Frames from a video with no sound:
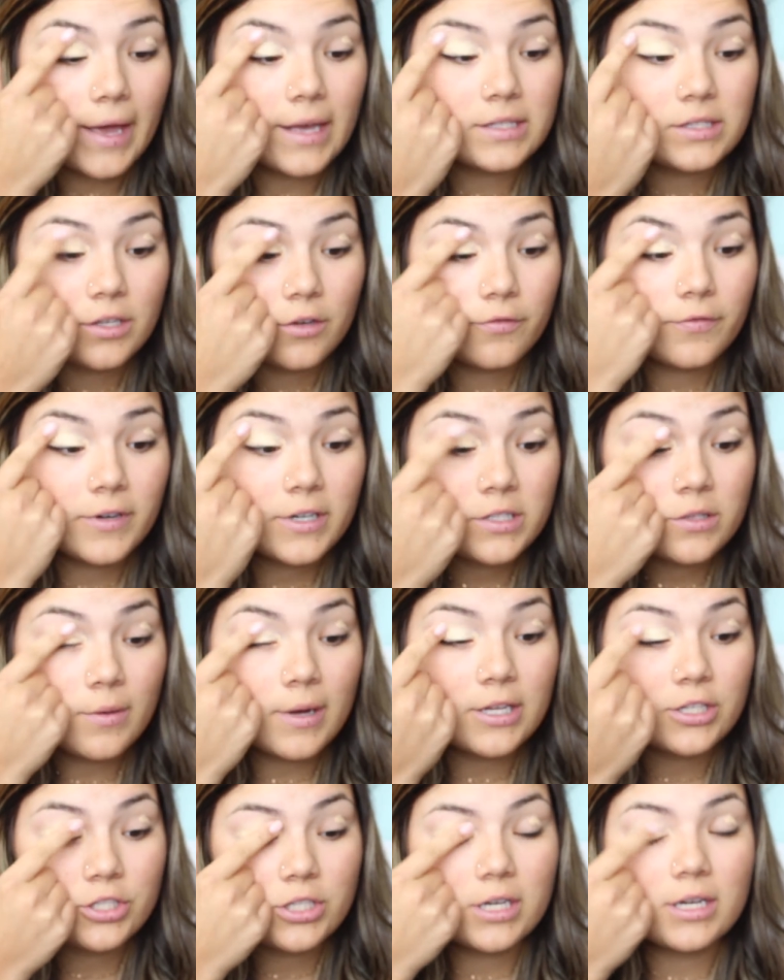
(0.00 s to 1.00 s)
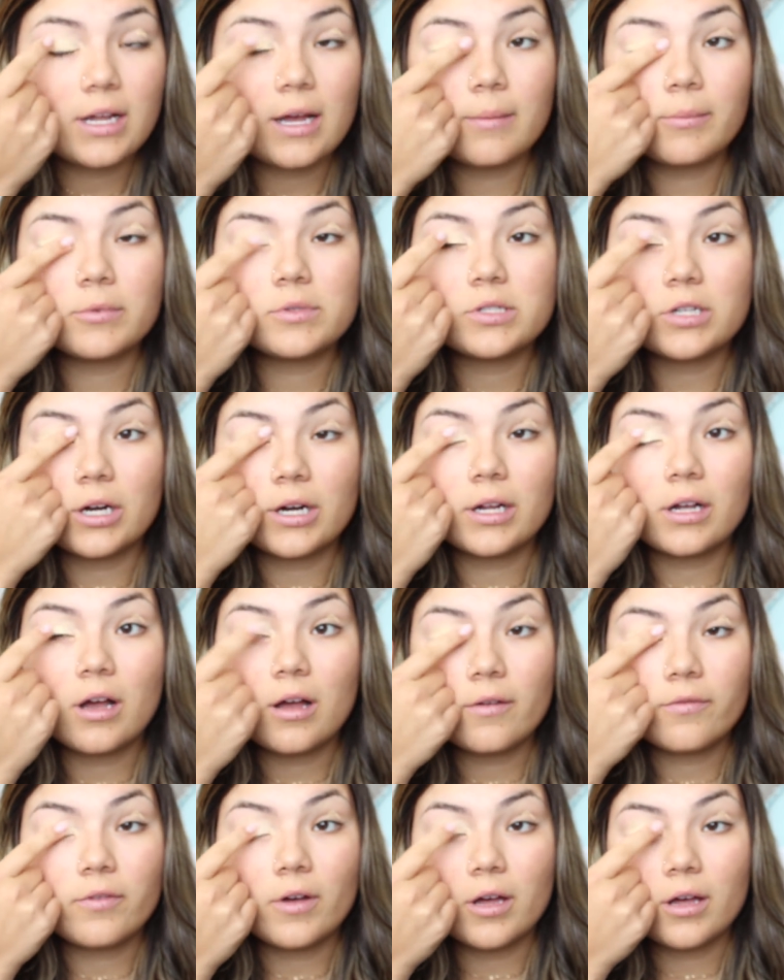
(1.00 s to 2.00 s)
Okay, so first question, I'm starting
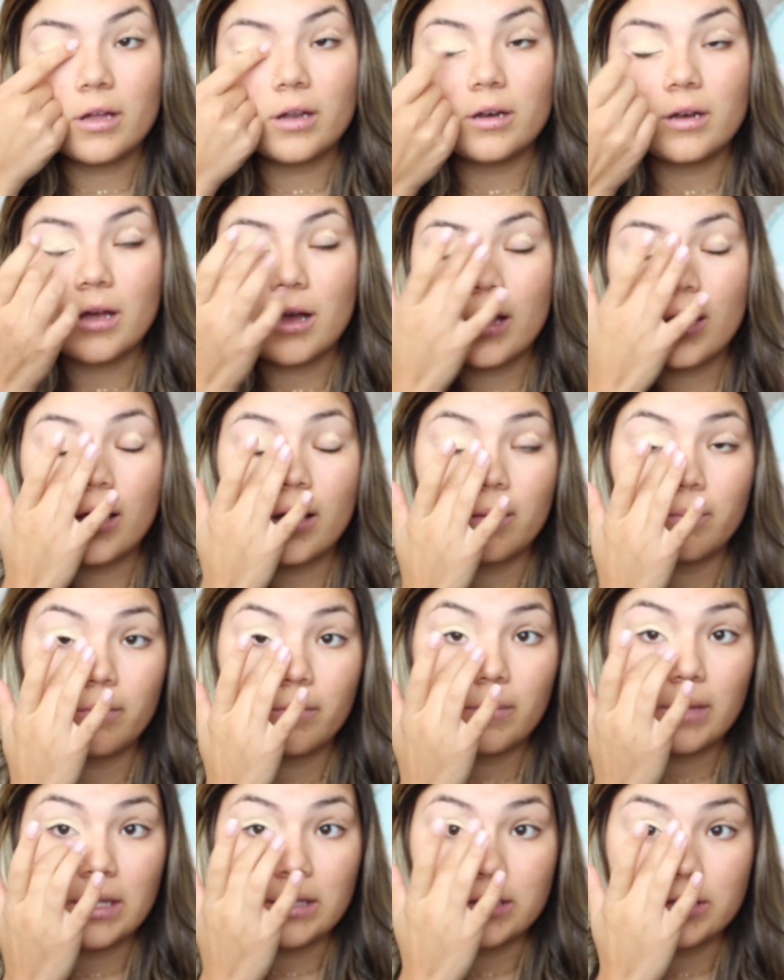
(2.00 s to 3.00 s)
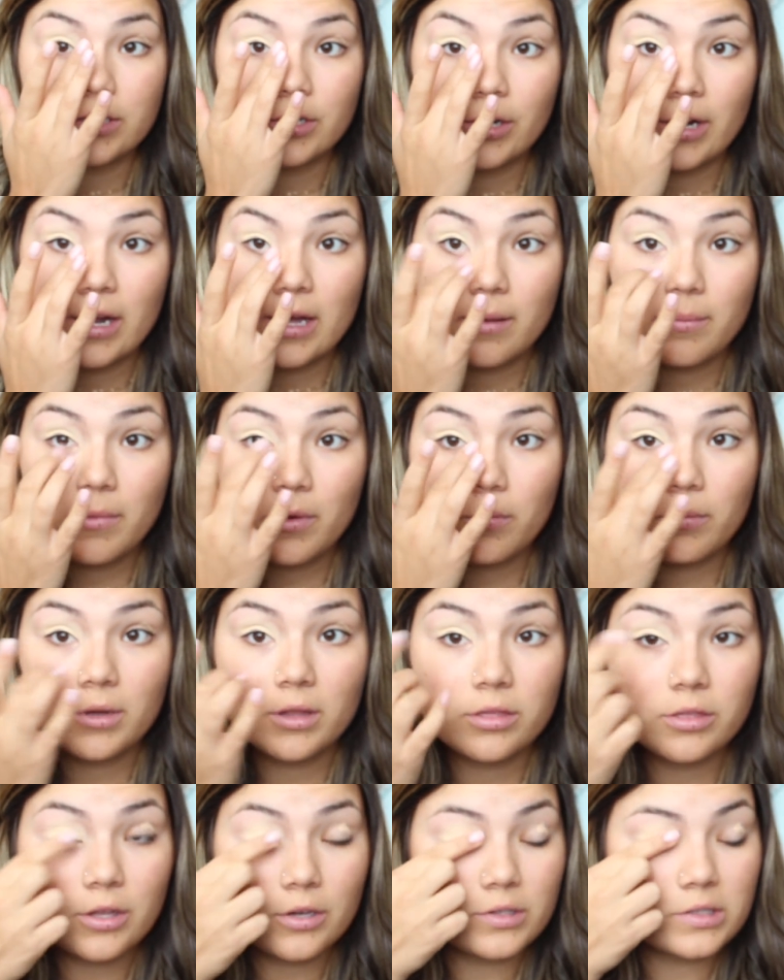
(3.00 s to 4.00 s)
off on um, Instagram
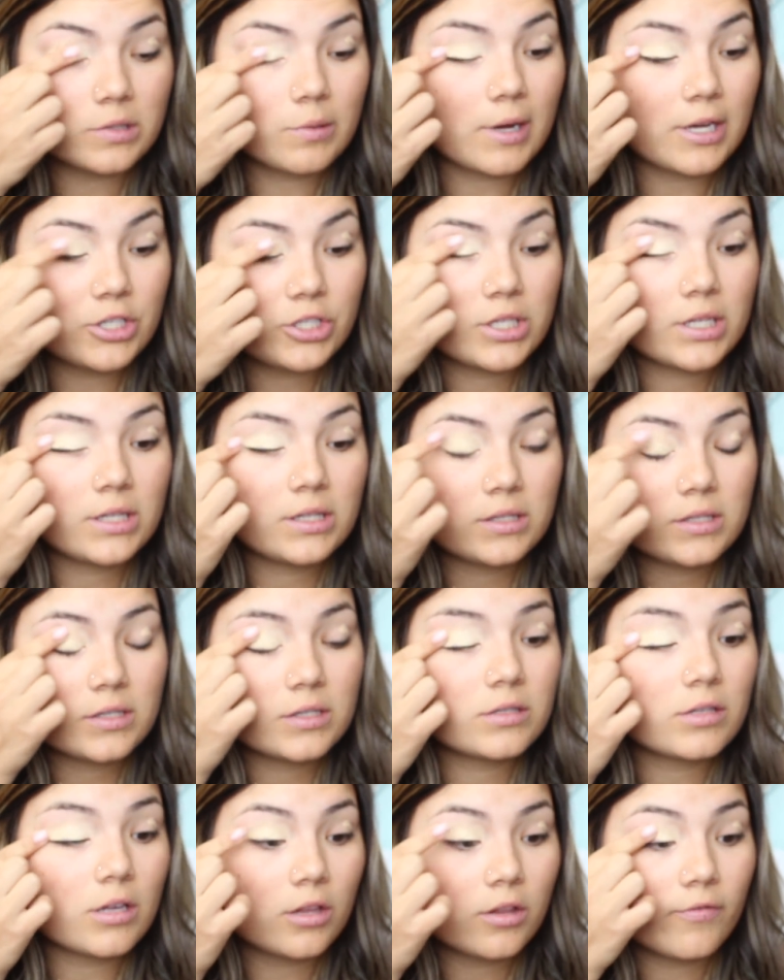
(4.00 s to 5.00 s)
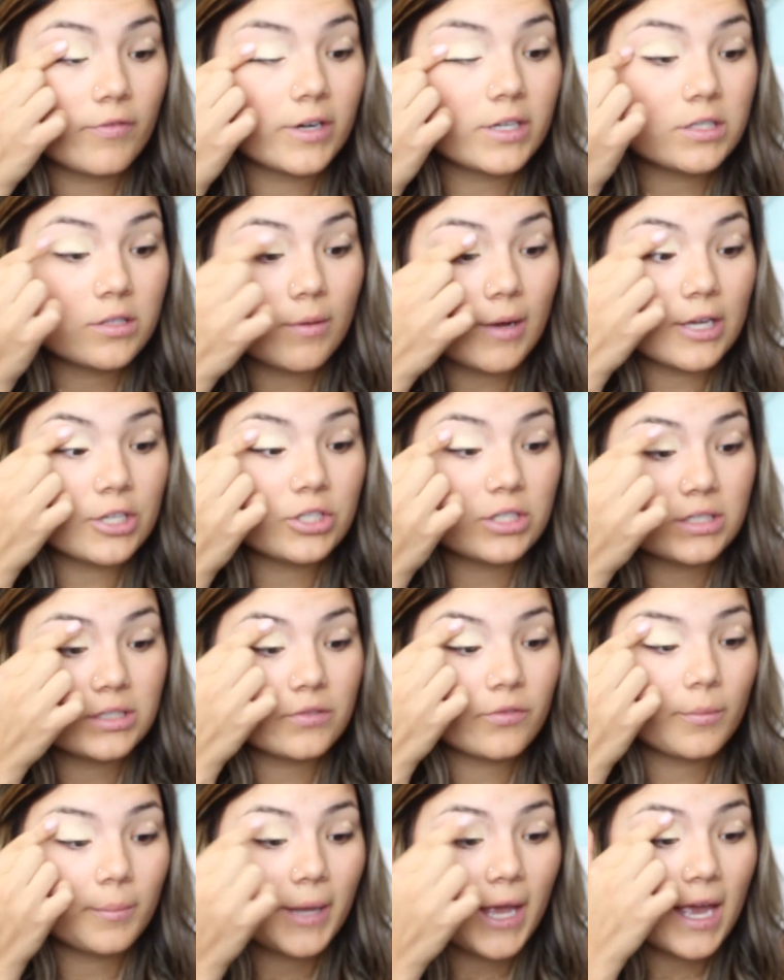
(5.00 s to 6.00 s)
with those questions. So the first question
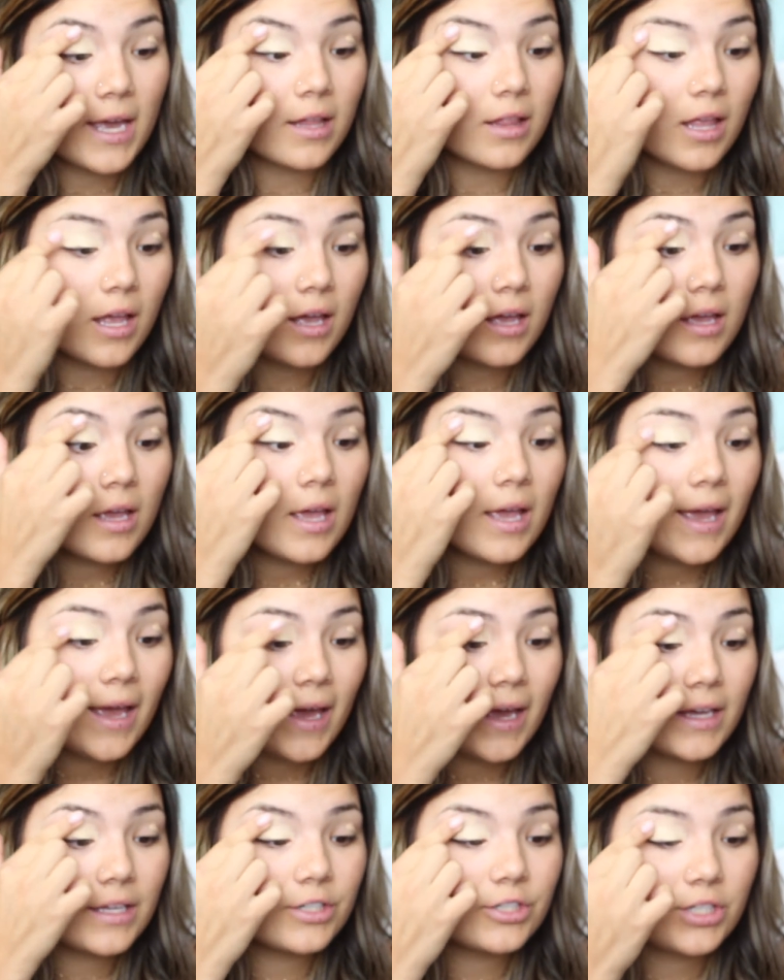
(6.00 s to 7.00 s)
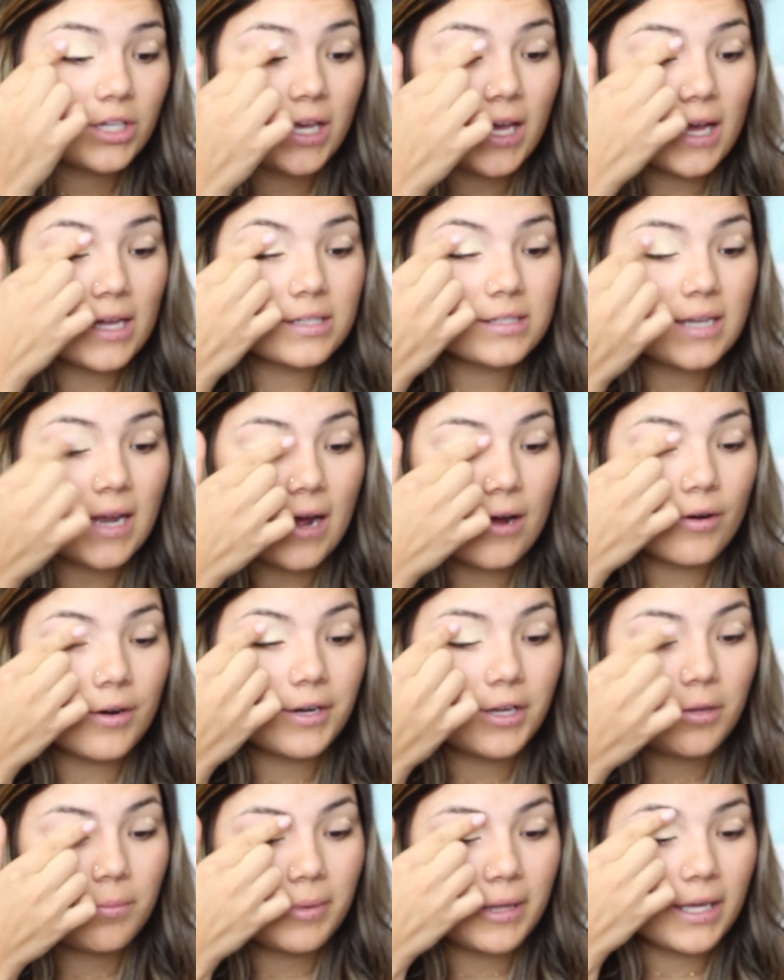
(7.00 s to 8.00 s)
is from Kayla and she asked how
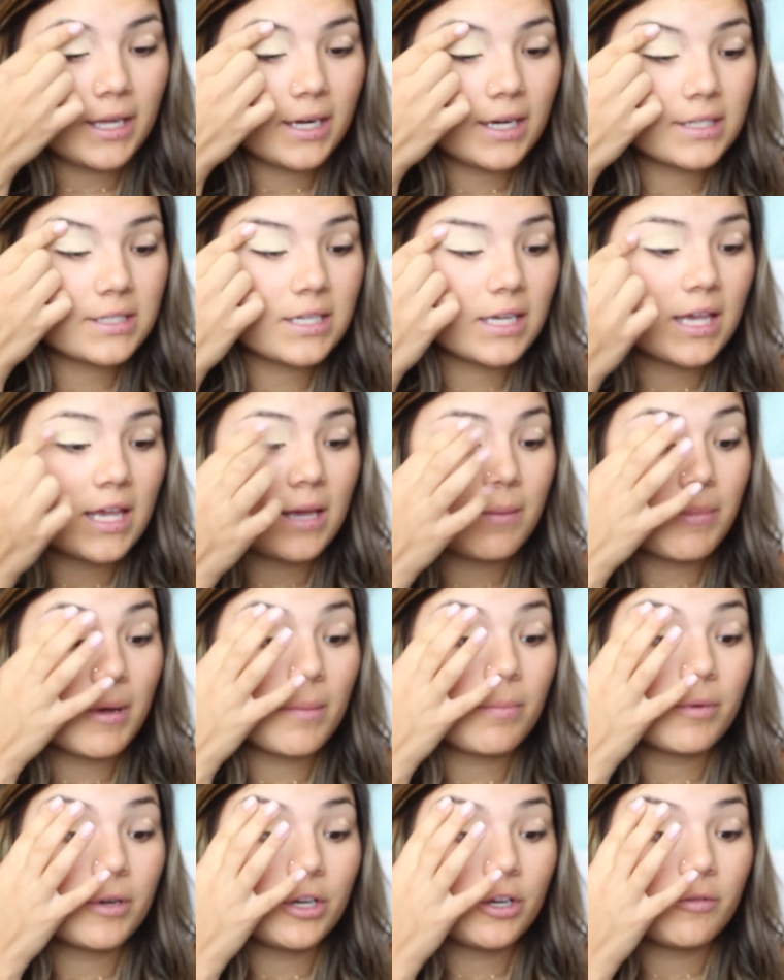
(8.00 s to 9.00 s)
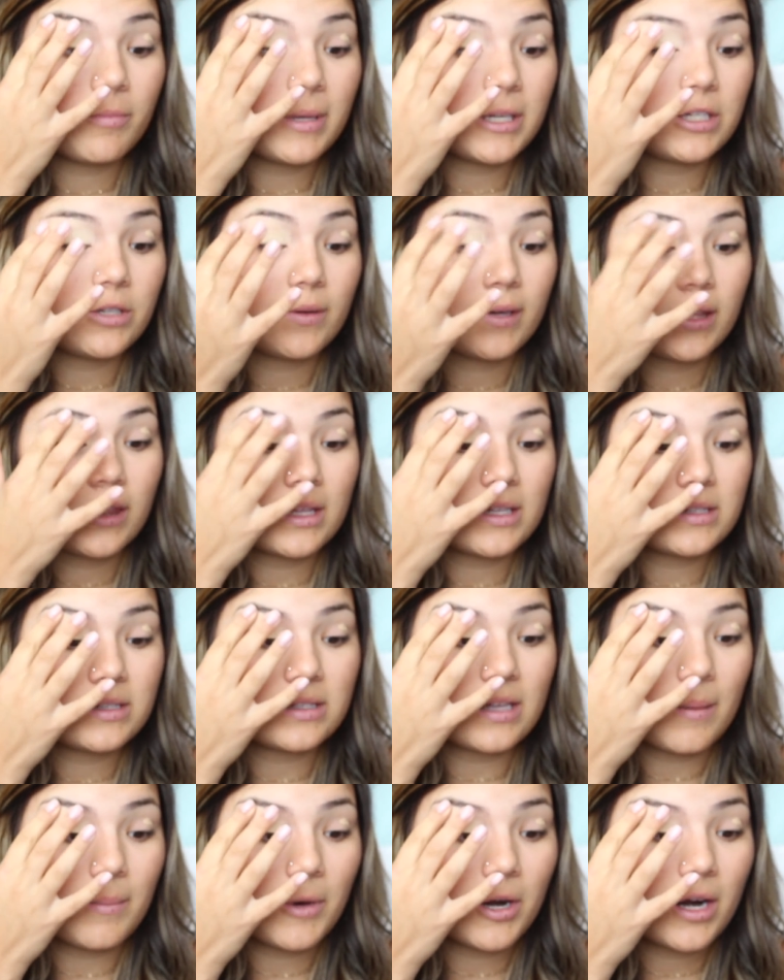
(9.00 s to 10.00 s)
are you planning to keep up what you've been doing this
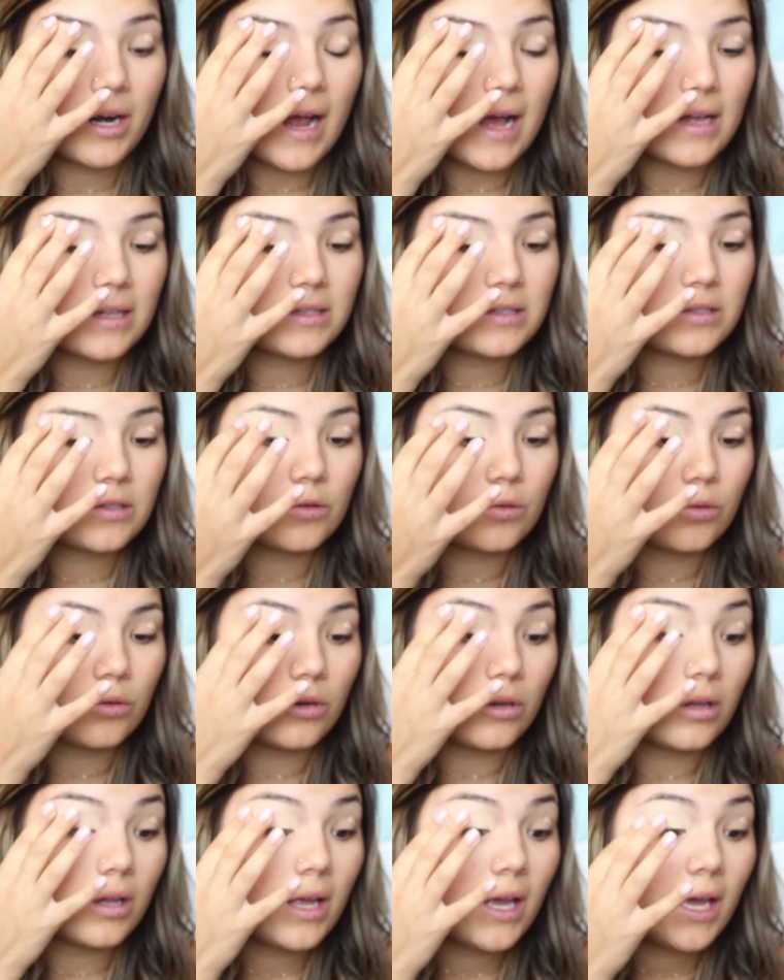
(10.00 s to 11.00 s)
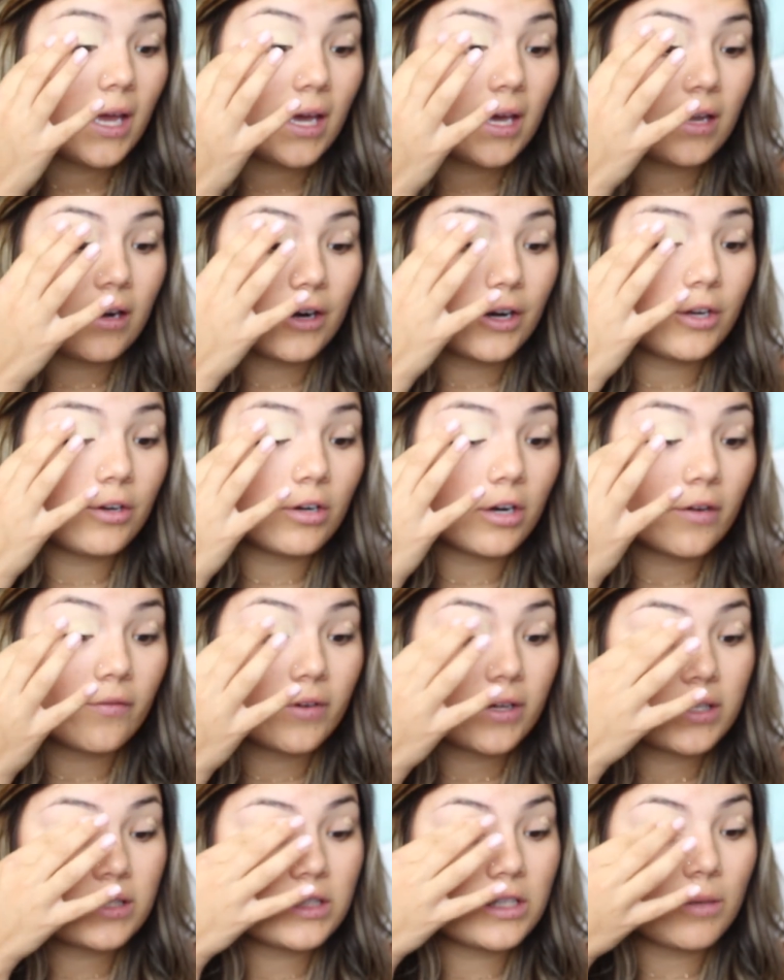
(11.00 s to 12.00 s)
summer at school and are you
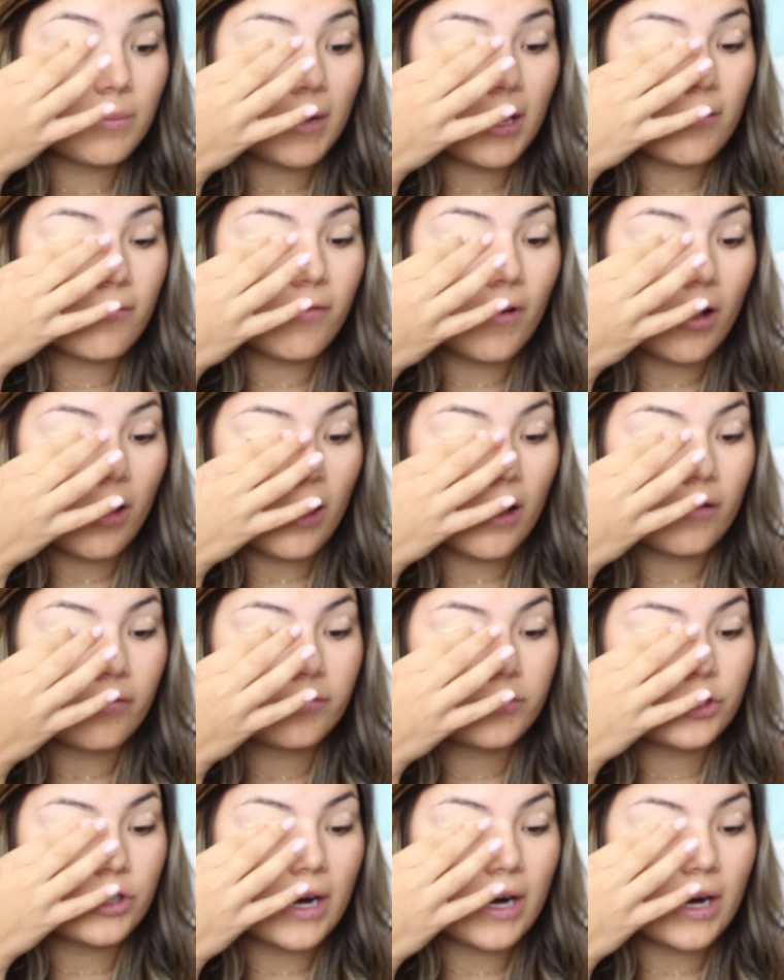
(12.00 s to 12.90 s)
nervous you might fall off